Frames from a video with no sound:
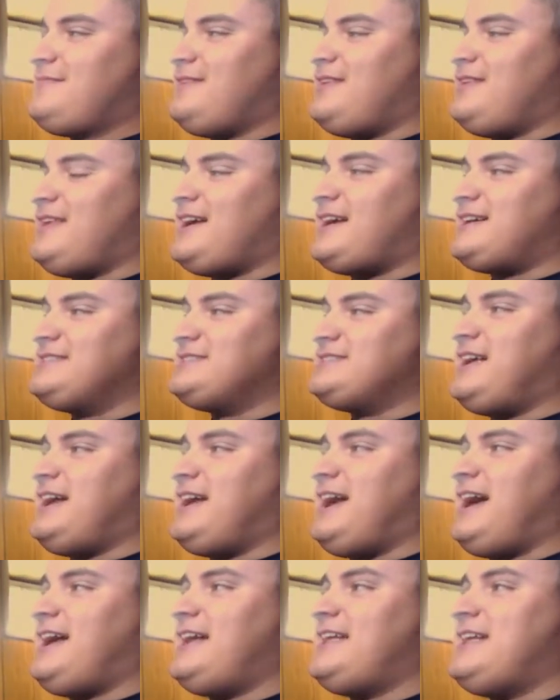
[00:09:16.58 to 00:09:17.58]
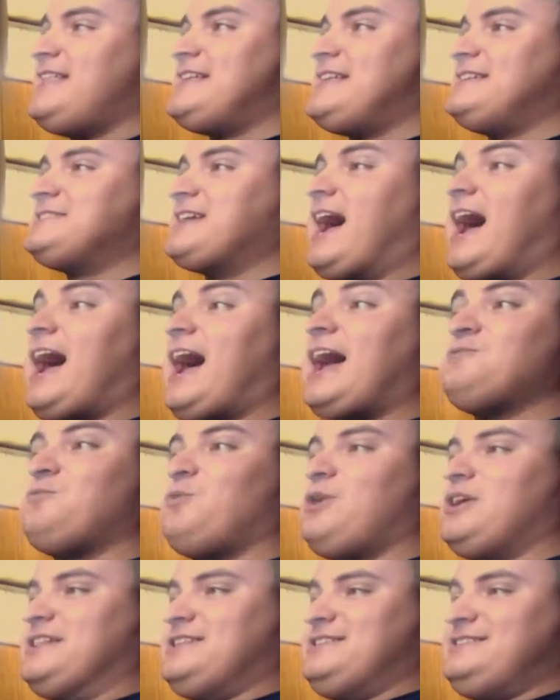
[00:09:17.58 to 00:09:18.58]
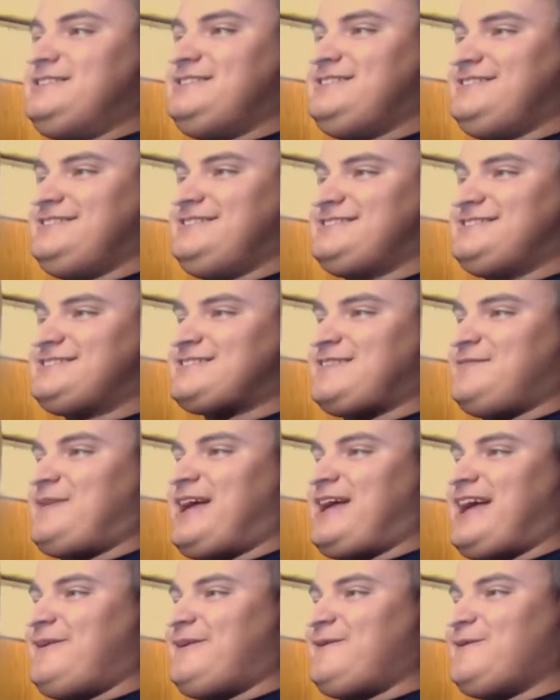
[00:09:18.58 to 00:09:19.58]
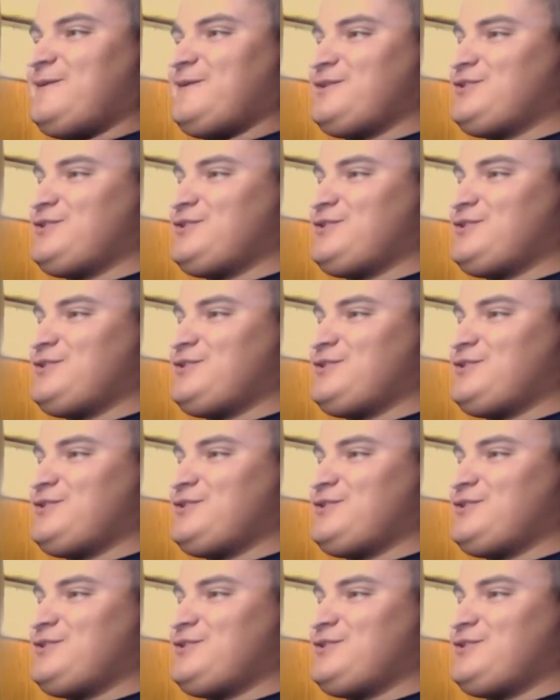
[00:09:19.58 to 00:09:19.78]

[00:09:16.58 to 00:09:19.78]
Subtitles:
Yeah, and then Todd won somehow.